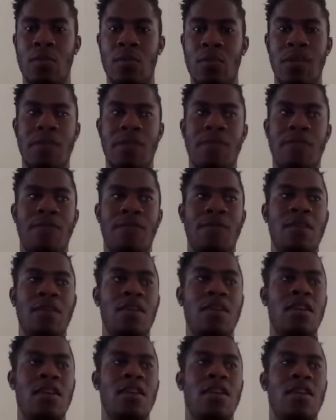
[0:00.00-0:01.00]
What if
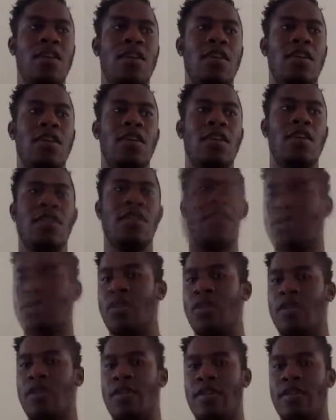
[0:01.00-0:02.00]
the
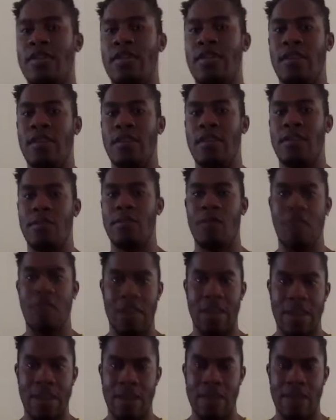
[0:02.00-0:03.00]
new currency is
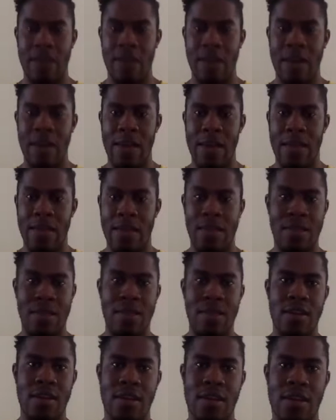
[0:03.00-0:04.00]
fucking faith,
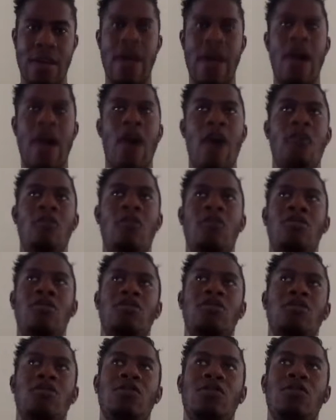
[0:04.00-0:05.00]
and how
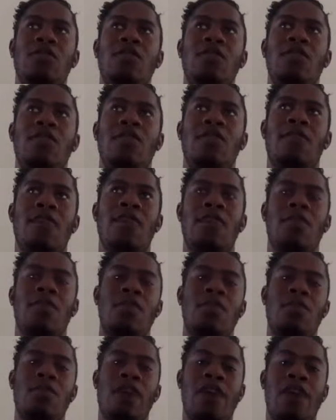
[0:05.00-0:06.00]
much
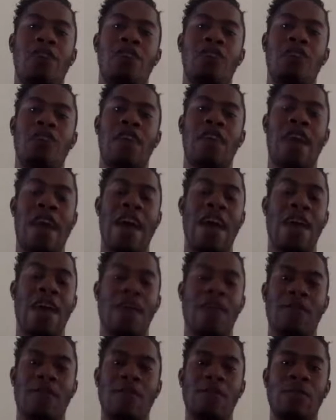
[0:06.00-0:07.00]
faith you actually
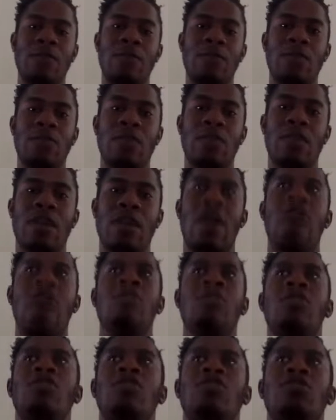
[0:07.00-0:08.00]
have,
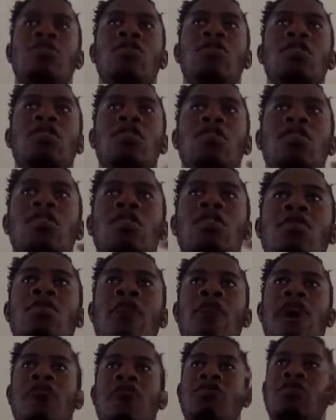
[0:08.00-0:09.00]
how much
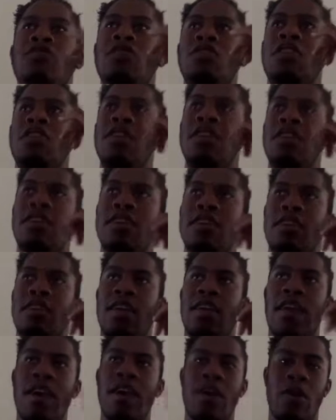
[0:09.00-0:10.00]
you actually
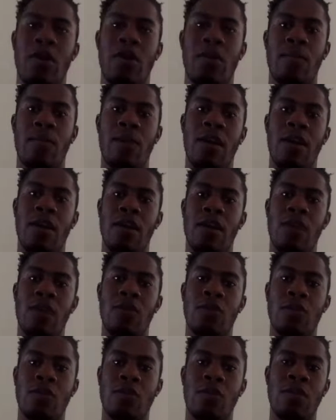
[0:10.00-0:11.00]
care about
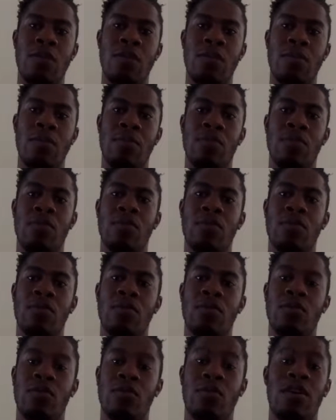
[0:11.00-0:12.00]
other people's
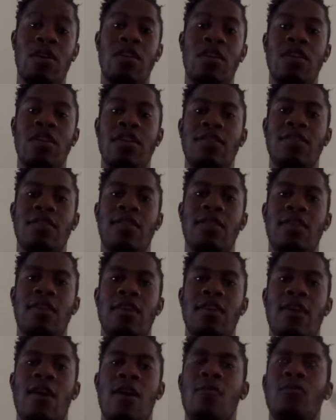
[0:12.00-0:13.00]
wellness,
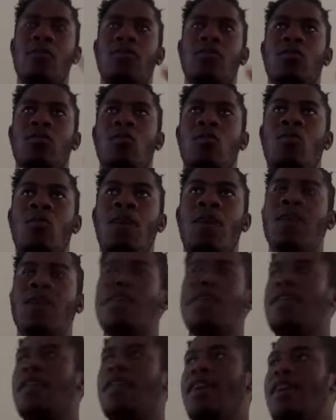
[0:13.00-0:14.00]
how much
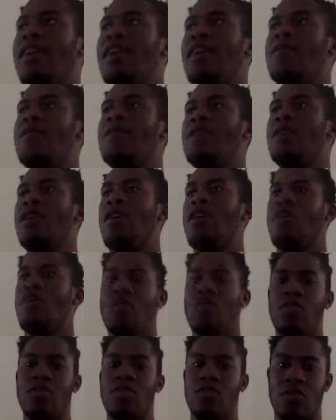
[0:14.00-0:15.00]
like how
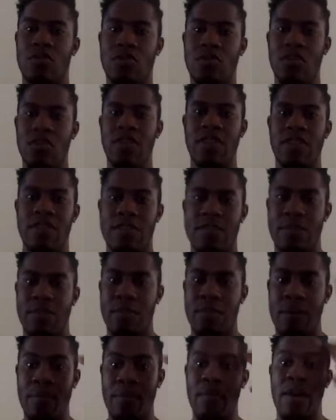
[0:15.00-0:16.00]
much trust
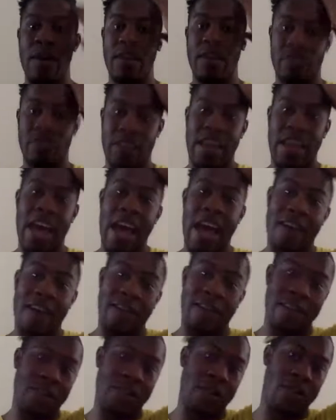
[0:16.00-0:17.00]
people actually
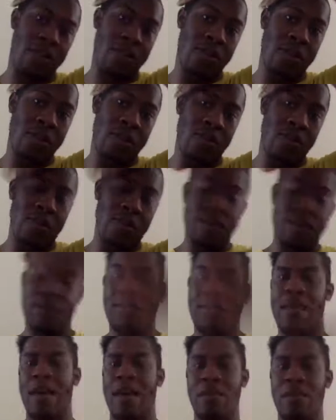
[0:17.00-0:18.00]
have in you. What
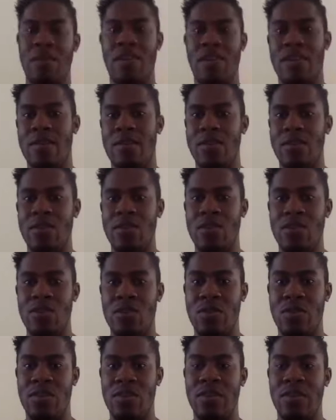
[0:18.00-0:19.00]
if that becomes a
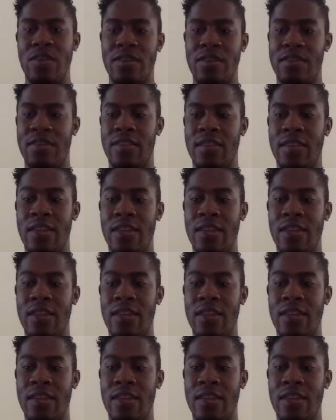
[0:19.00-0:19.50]
new currency?